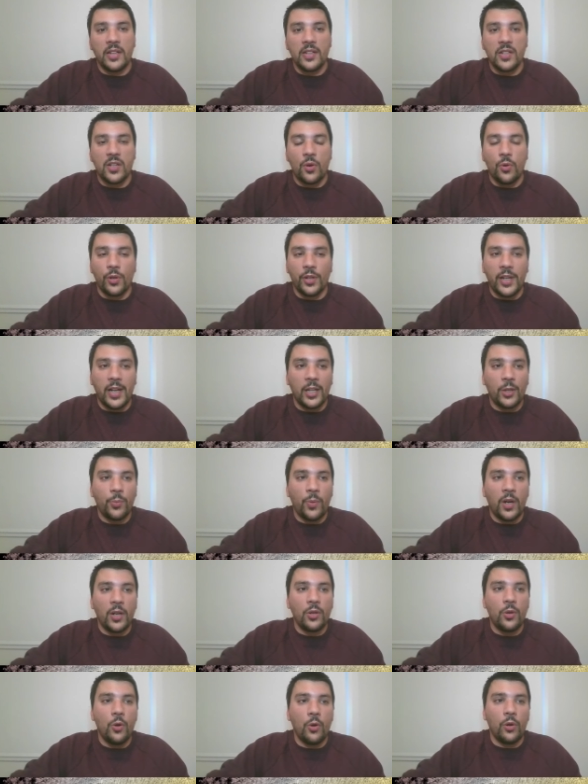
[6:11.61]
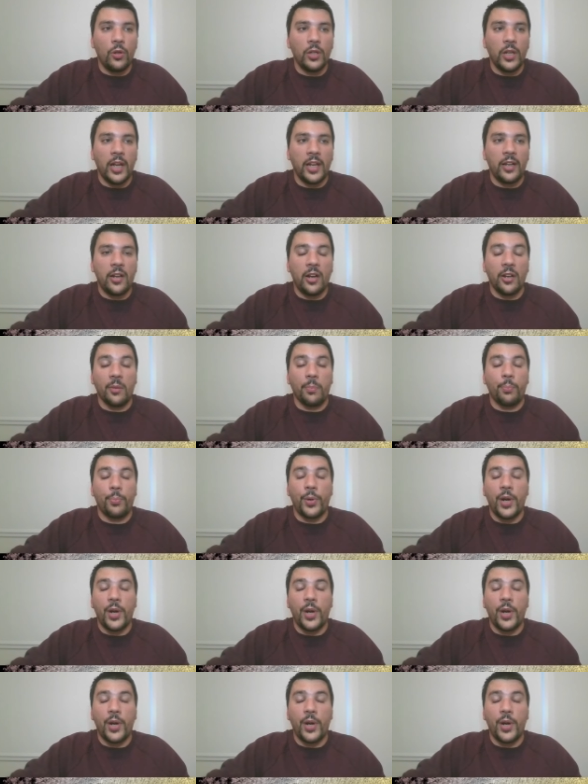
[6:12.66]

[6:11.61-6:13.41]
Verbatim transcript: They scored that one goal and got a